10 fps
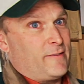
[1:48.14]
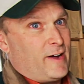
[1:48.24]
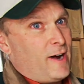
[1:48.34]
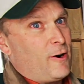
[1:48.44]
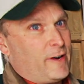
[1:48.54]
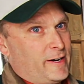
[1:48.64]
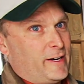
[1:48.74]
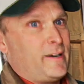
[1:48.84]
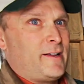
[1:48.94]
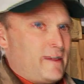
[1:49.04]
iron in
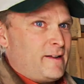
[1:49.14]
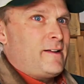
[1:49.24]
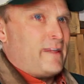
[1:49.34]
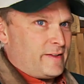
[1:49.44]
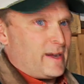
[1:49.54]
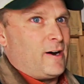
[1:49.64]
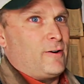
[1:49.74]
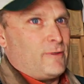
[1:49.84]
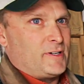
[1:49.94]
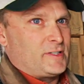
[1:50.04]
it, and the iron
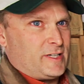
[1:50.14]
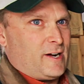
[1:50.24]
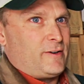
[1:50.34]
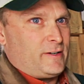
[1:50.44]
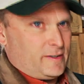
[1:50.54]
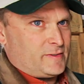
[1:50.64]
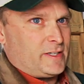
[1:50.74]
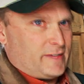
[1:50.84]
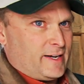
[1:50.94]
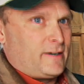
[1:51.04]
rusts out and gives
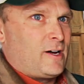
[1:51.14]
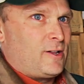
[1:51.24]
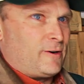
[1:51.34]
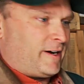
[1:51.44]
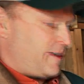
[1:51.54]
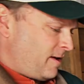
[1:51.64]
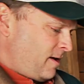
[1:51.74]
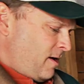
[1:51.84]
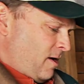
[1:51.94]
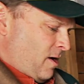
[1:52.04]
it that coloring.
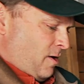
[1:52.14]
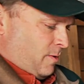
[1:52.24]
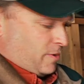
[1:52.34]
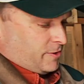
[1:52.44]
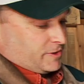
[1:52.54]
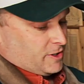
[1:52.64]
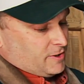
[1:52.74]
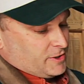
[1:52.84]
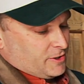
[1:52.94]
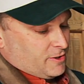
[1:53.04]
Well, there's
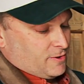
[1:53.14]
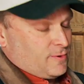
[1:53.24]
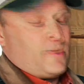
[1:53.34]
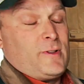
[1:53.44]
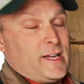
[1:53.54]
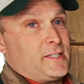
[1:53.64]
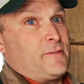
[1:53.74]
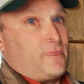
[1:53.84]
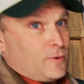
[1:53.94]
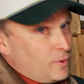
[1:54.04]
also lots
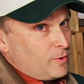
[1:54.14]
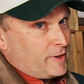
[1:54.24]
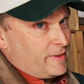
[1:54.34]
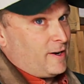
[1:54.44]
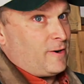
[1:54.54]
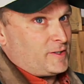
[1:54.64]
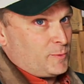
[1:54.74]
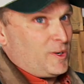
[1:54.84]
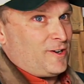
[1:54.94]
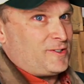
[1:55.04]
of gold in there as
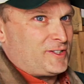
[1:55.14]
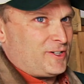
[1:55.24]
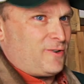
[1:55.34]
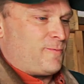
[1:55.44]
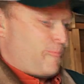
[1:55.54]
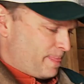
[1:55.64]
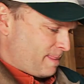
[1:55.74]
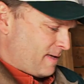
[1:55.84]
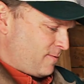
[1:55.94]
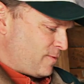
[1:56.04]
well. So
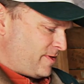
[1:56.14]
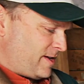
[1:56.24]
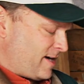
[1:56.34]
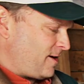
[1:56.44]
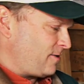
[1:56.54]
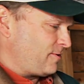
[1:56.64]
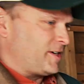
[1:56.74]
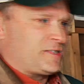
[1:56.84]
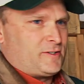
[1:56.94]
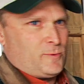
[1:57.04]
when the iron
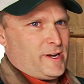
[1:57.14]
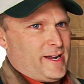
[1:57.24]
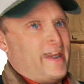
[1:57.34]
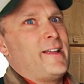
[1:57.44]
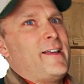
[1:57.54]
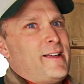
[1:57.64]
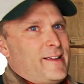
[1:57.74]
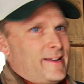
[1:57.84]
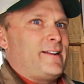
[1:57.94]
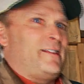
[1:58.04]
rusts away,
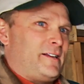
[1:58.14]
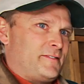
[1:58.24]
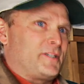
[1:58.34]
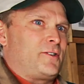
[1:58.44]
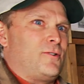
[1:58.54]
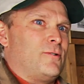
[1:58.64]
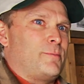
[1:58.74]
it leaves the gold